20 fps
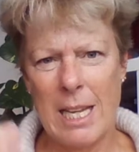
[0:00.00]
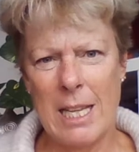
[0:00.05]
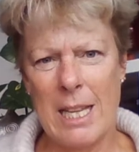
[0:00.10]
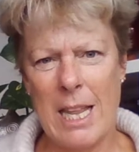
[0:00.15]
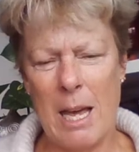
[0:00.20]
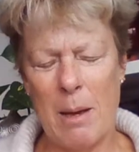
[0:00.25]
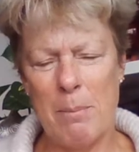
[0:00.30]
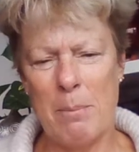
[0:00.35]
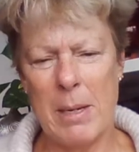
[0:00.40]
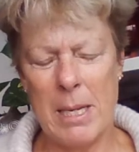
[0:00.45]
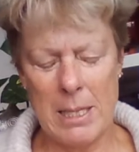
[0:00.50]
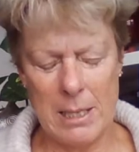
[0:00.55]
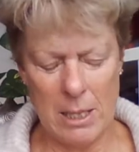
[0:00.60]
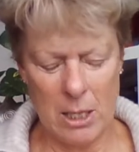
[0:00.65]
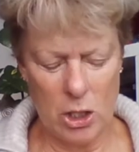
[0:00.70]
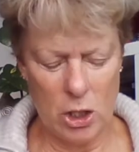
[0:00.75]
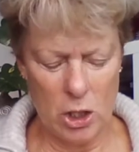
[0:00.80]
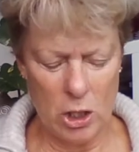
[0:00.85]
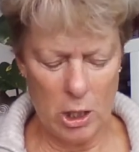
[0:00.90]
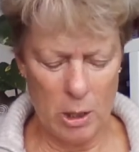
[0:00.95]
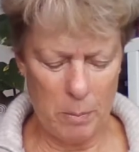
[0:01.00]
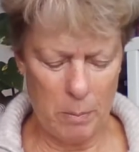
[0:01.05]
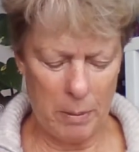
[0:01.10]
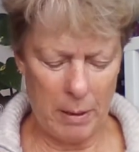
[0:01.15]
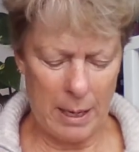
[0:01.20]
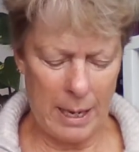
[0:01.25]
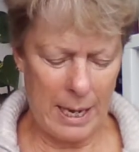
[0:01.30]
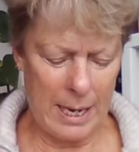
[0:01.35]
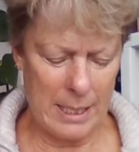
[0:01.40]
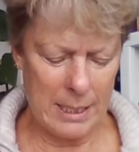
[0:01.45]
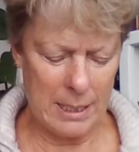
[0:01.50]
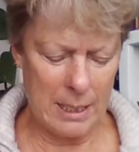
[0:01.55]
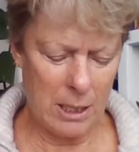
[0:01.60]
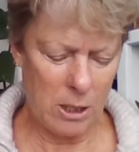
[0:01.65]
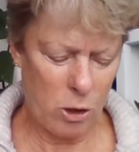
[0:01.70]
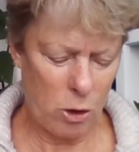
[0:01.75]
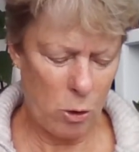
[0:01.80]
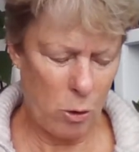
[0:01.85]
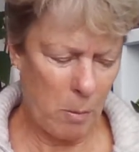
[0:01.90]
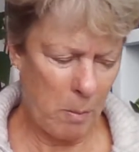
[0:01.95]
that message that plays
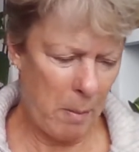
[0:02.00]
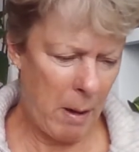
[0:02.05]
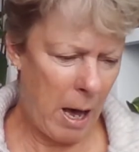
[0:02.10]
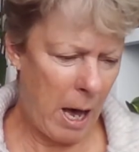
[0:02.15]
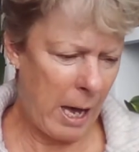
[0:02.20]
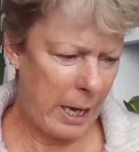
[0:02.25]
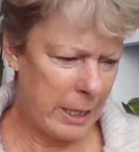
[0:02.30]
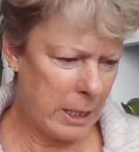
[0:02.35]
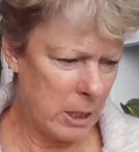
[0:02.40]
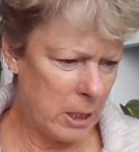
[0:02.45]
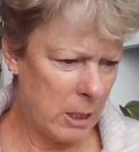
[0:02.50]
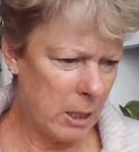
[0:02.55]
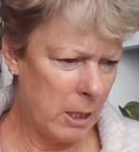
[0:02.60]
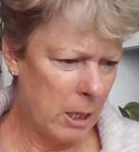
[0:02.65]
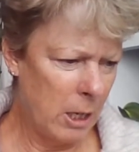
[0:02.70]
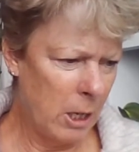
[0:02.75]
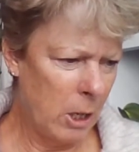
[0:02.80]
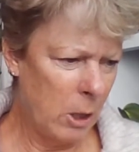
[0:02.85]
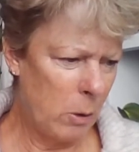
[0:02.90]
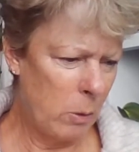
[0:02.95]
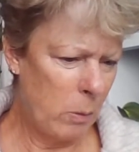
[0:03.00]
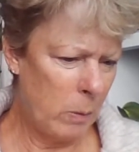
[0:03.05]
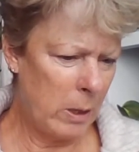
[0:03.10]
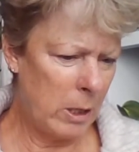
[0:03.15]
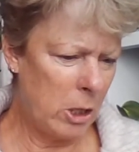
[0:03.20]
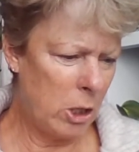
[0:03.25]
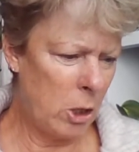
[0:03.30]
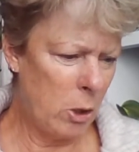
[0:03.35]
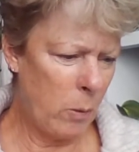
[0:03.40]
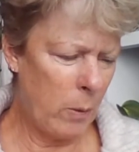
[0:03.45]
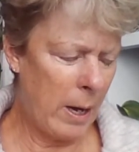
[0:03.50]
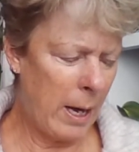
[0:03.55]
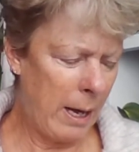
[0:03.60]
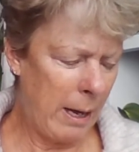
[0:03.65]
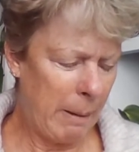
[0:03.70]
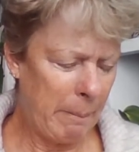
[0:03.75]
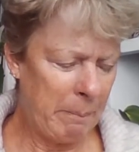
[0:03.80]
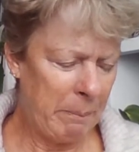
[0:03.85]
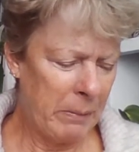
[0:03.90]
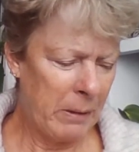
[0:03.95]
in your mind when you
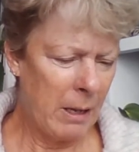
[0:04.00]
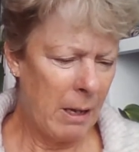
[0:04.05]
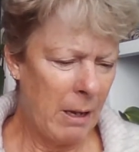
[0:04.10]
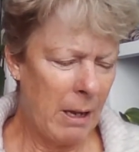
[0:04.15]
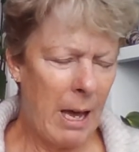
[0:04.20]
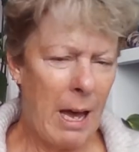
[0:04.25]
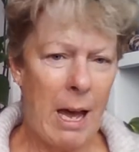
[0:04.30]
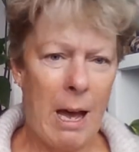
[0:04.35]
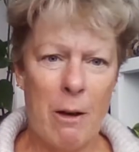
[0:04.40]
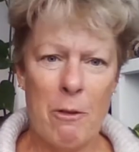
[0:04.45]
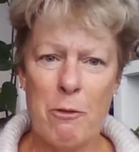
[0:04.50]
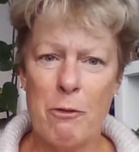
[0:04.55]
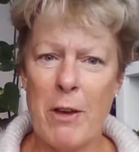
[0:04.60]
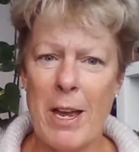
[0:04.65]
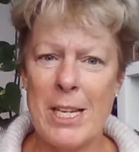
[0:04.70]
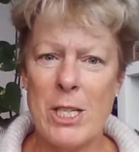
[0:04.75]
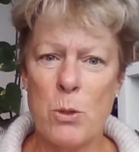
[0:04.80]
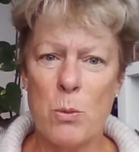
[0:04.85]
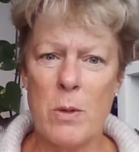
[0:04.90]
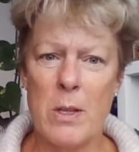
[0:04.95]
are faced